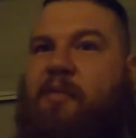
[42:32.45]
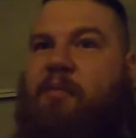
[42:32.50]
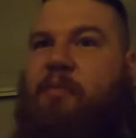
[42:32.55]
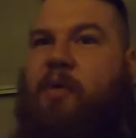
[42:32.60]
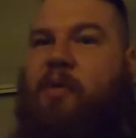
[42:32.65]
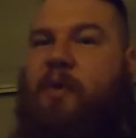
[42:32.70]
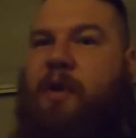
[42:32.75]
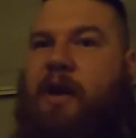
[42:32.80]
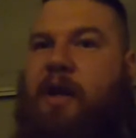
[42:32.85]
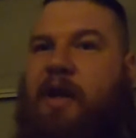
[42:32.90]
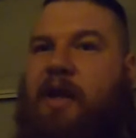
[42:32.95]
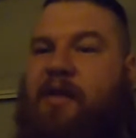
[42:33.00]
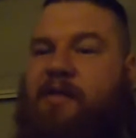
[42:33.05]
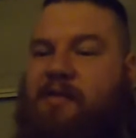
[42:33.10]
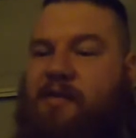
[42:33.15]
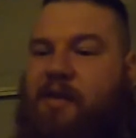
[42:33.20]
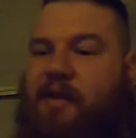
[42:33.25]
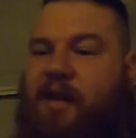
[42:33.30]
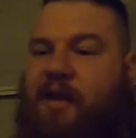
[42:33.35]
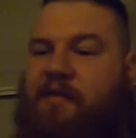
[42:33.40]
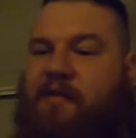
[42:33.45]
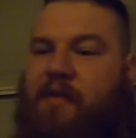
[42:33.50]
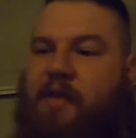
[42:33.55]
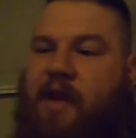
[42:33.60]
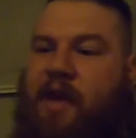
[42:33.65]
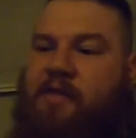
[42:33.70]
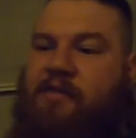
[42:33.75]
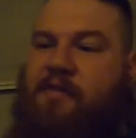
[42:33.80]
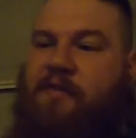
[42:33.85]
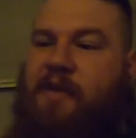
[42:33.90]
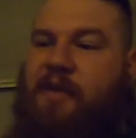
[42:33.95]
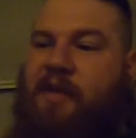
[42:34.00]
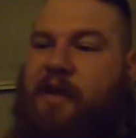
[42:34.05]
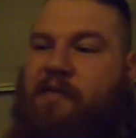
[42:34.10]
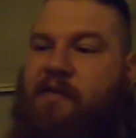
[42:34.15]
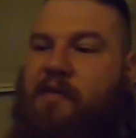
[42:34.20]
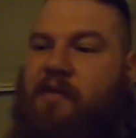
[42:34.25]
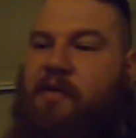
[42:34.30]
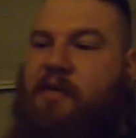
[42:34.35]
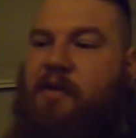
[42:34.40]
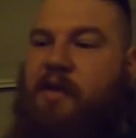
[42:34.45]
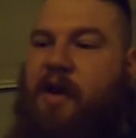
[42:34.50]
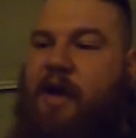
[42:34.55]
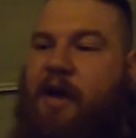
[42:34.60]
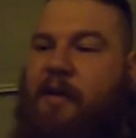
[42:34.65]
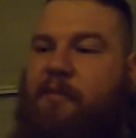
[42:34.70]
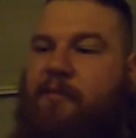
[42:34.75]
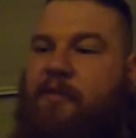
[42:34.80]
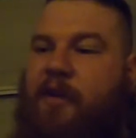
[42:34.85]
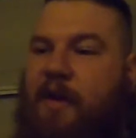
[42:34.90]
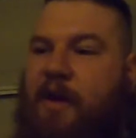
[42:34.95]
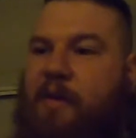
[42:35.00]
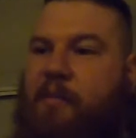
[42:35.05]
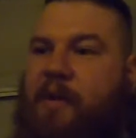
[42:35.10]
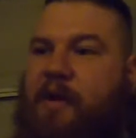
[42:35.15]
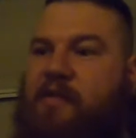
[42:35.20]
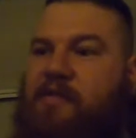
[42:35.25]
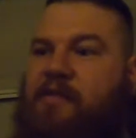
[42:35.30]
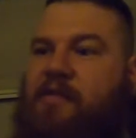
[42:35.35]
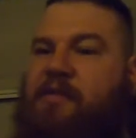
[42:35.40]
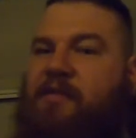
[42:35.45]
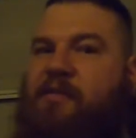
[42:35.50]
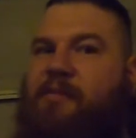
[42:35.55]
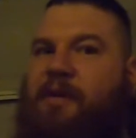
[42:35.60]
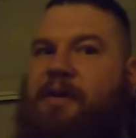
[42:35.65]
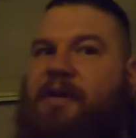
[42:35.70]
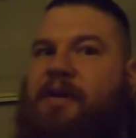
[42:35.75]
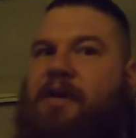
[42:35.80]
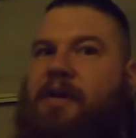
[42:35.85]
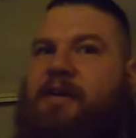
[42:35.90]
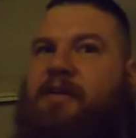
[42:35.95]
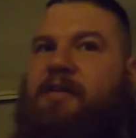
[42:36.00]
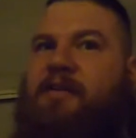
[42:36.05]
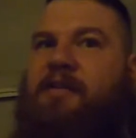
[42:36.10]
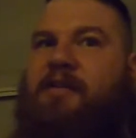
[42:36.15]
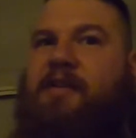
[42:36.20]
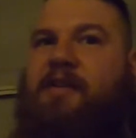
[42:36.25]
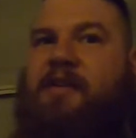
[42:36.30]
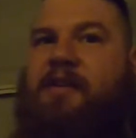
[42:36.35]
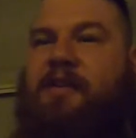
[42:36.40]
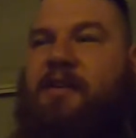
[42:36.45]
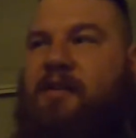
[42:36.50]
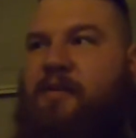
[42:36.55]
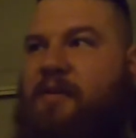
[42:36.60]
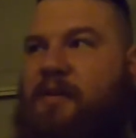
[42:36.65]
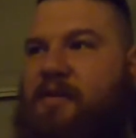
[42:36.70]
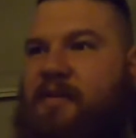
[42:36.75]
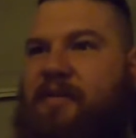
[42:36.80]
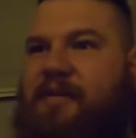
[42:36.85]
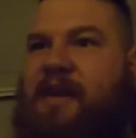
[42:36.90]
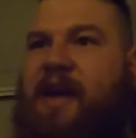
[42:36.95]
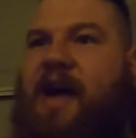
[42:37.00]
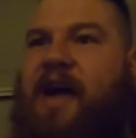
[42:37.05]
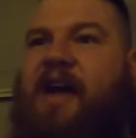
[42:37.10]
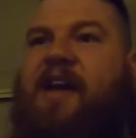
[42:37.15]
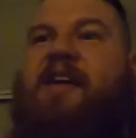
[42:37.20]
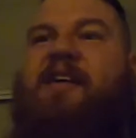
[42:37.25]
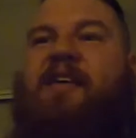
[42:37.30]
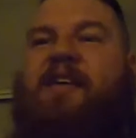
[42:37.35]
But when it gets to like philosophy level, I'm very much, oh my God, who is this guy?